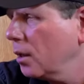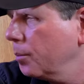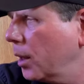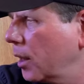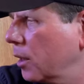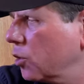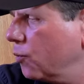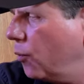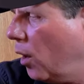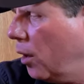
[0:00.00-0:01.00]
But as
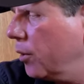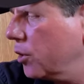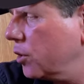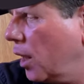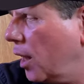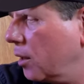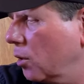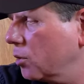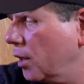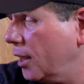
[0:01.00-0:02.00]
far as stock
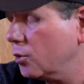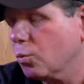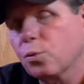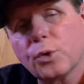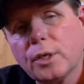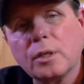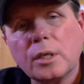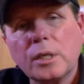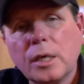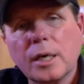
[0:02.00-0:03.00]
goes, that's really
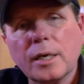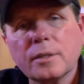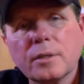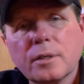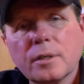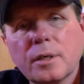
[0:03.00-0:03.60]
it.